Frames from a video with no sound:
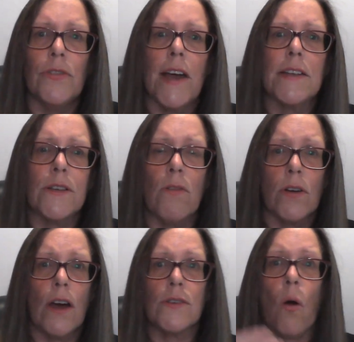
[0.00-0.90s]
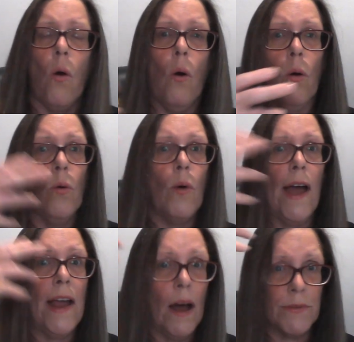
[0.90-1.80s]
that salt goes all the
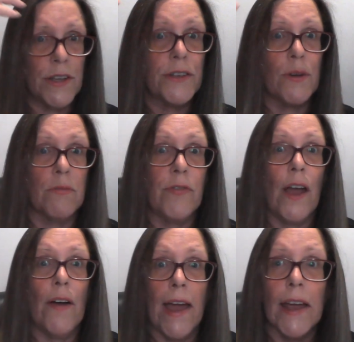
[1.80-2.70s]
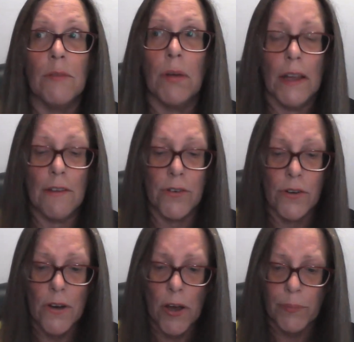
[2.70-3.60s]
way up to the top of our head, believe it or
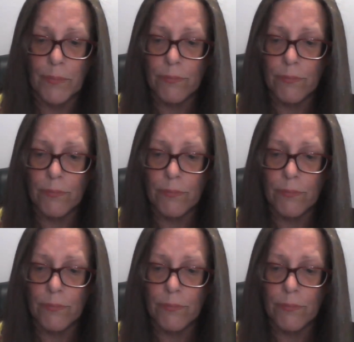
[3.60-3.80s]
not.